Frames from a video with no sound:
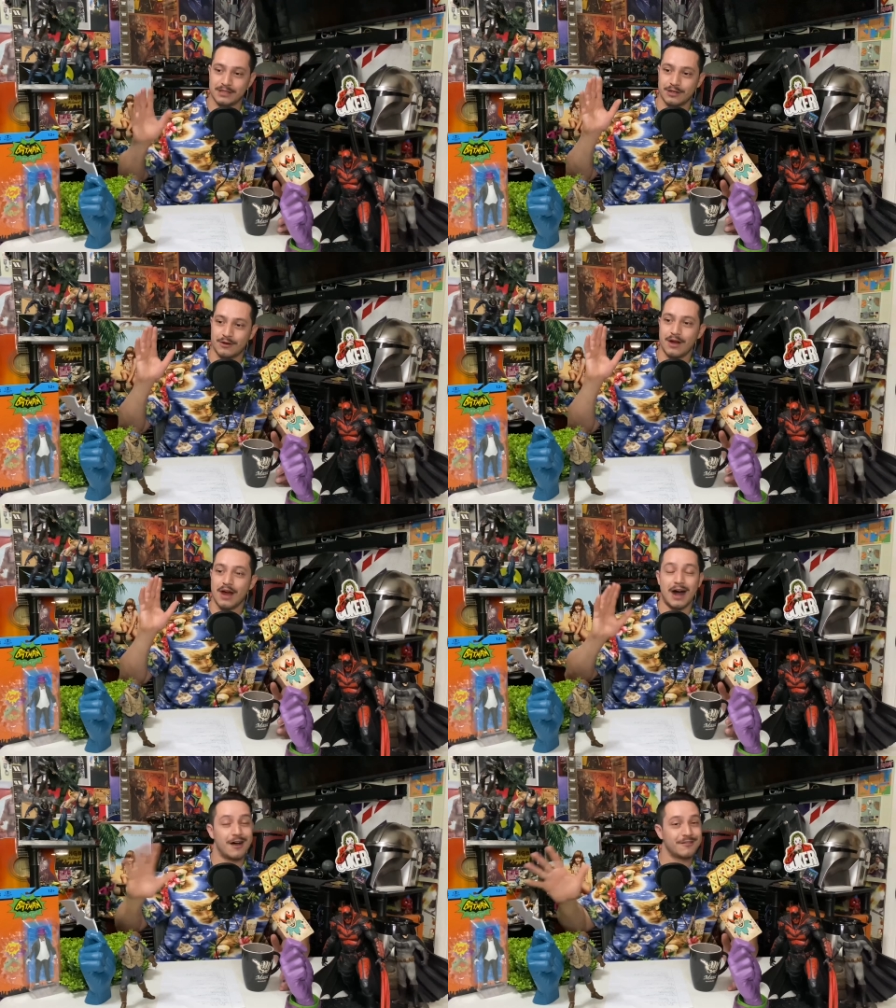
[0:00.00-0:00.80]
So,
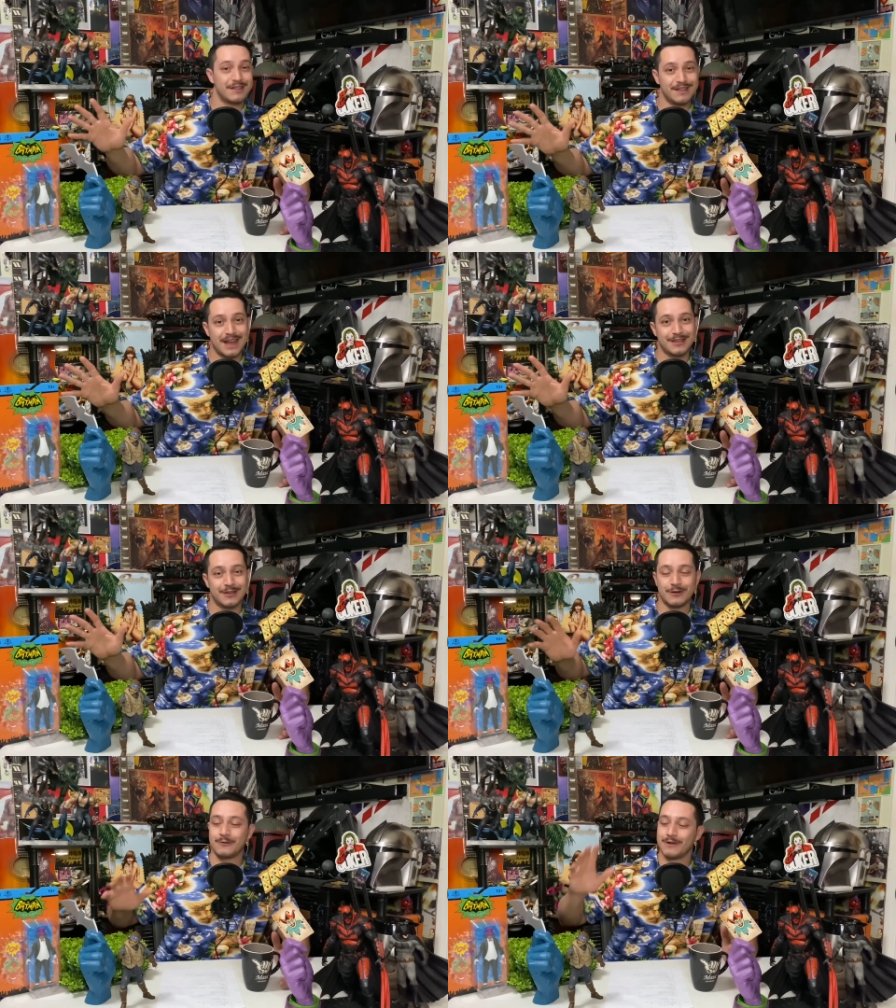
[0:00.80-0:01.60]
other than that,
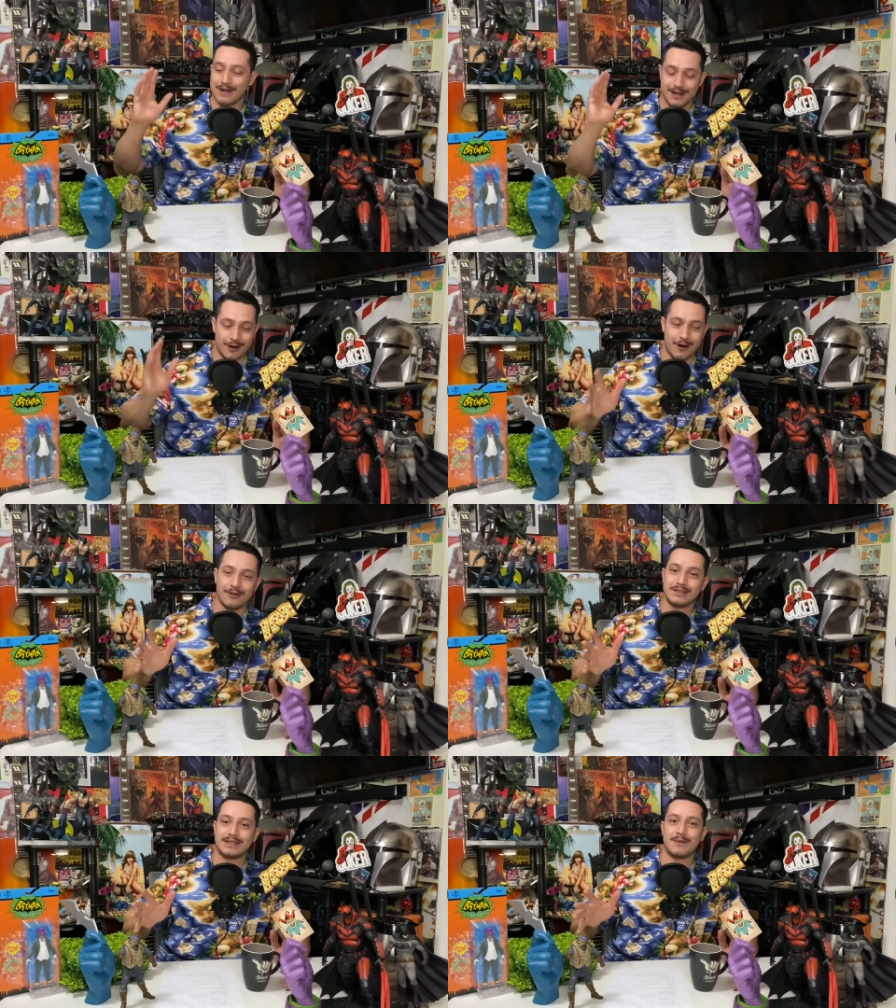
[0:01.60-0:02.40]
though, all
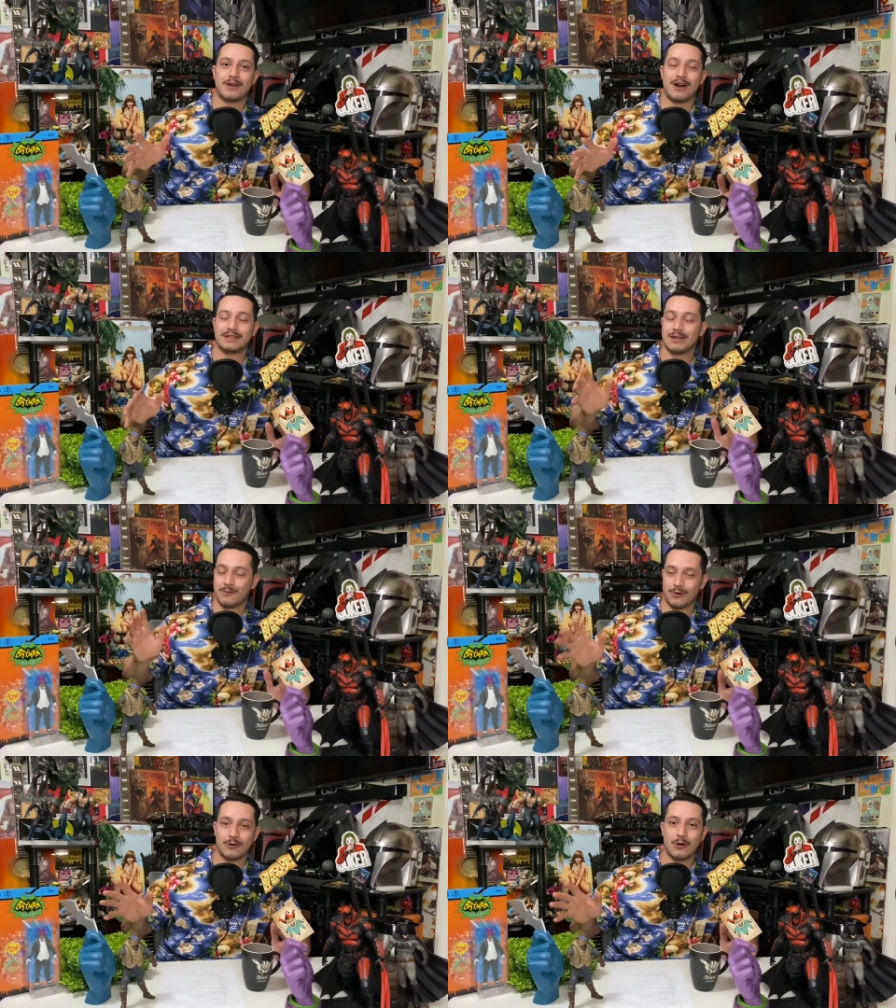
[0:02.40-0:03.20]
the same content
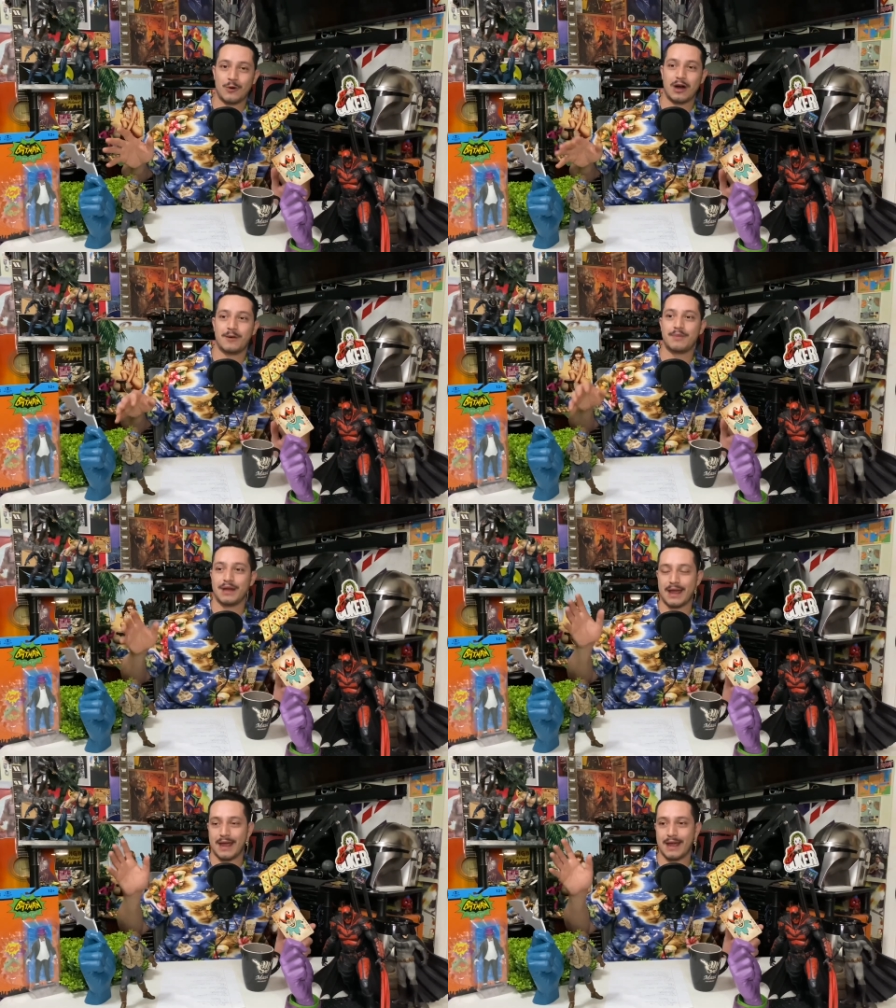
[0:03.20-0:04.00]
will go up,
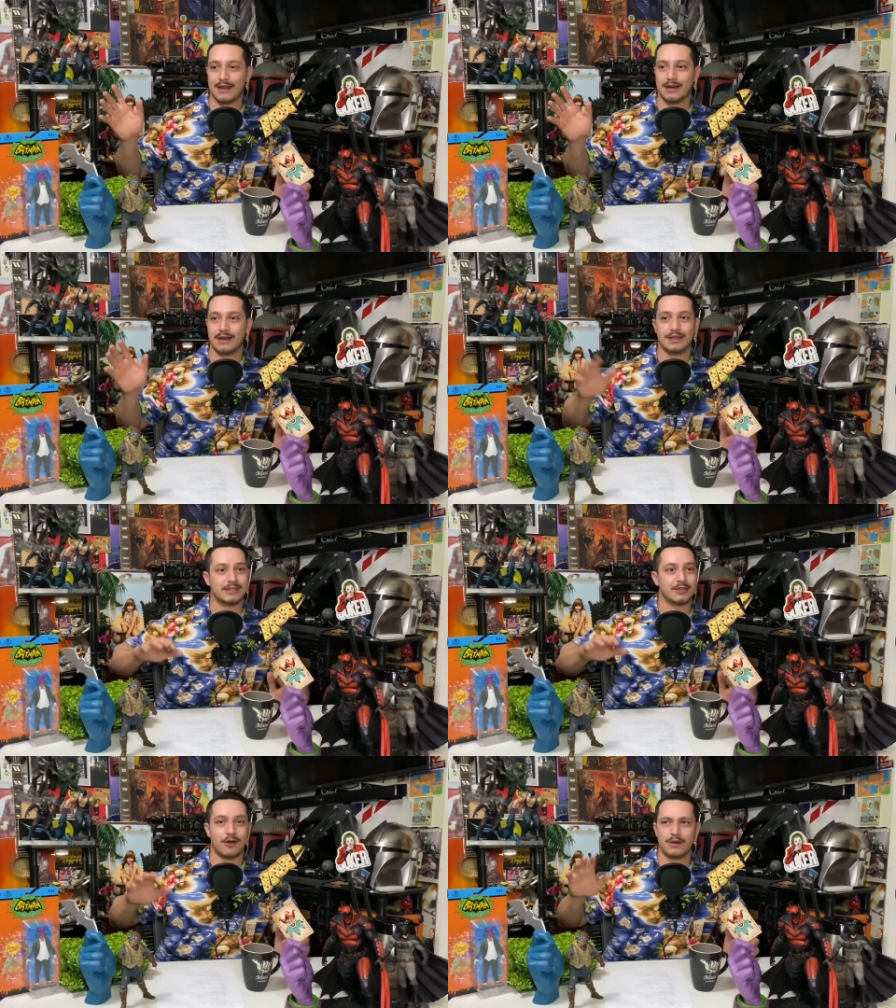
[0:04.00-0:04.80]
and uh,
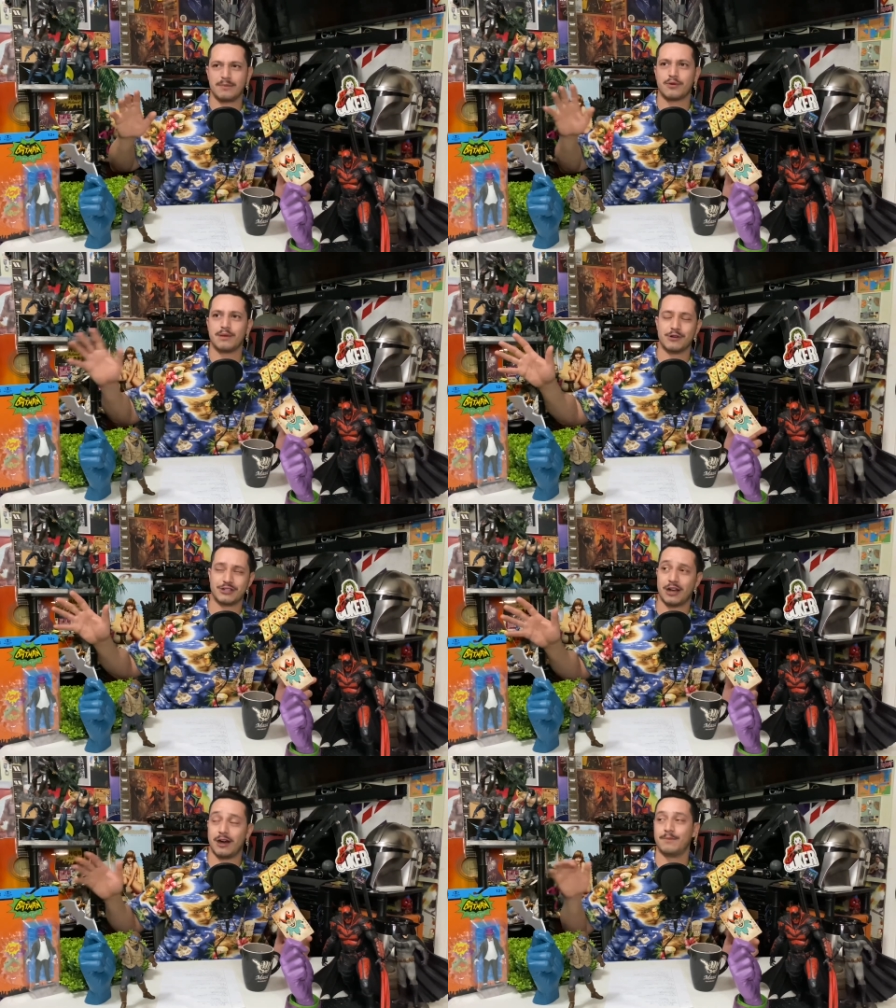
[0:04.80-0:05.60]
it's already pretty
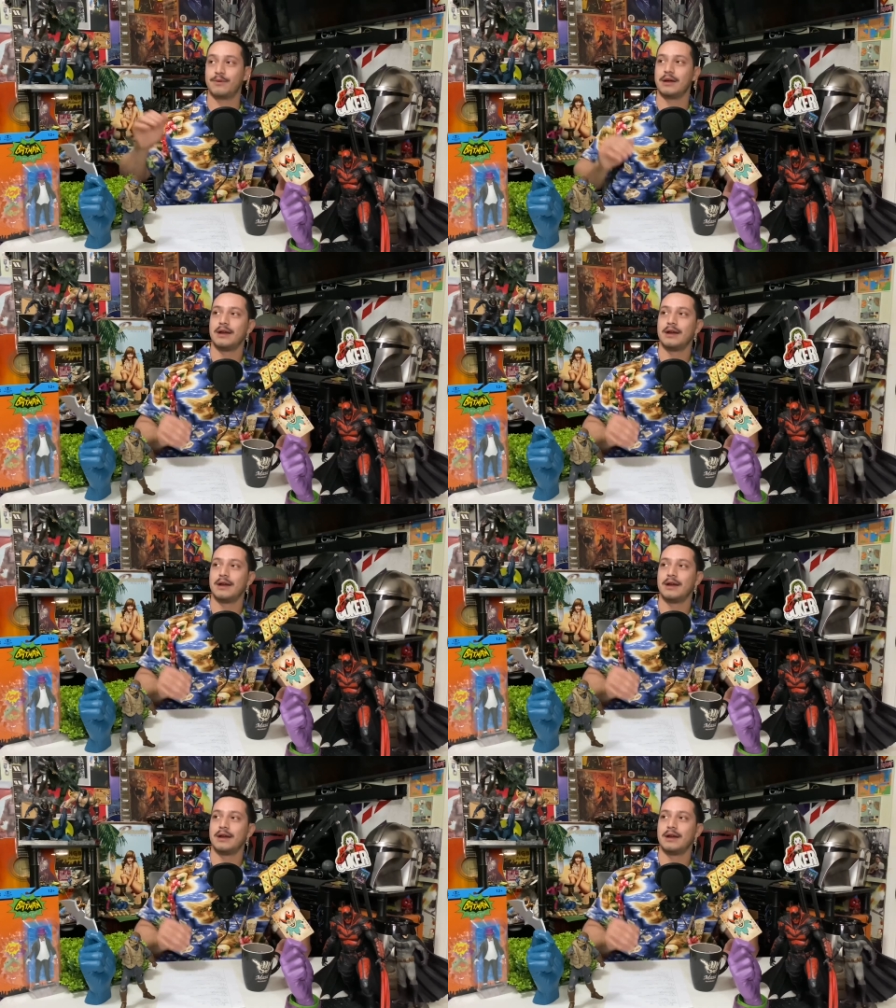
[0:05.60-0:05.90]
much up